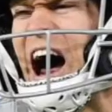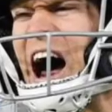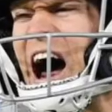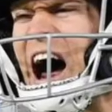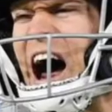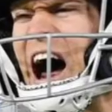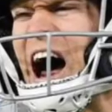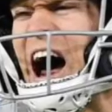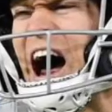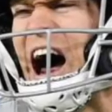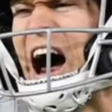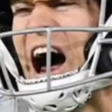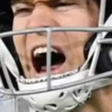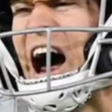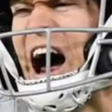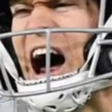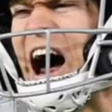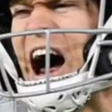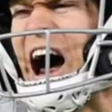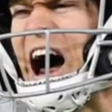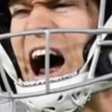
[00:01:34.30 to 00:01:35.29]
sat
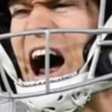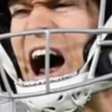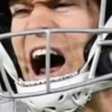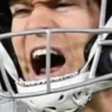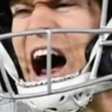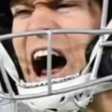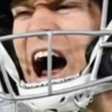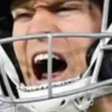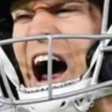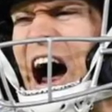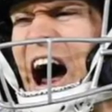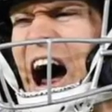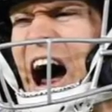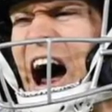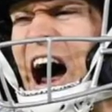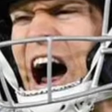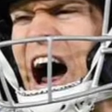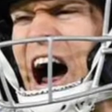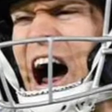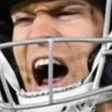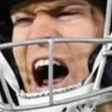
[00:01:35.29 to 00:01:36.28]
last week. We'll see
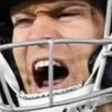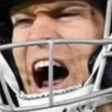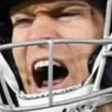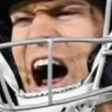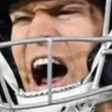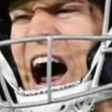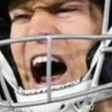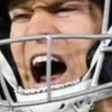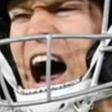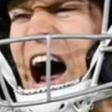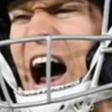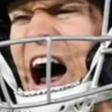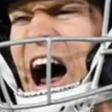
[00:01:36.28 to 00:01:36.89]
if they come out